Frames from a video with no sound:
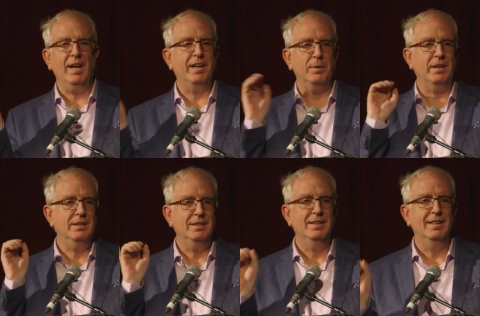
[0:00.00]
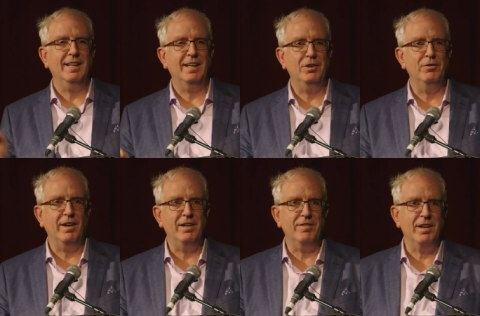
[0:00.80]
Anyway, thank you
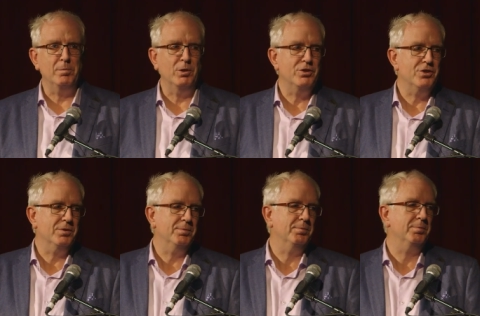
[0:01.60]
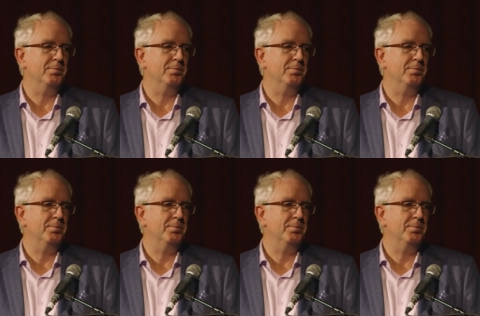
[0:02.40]
very, very much.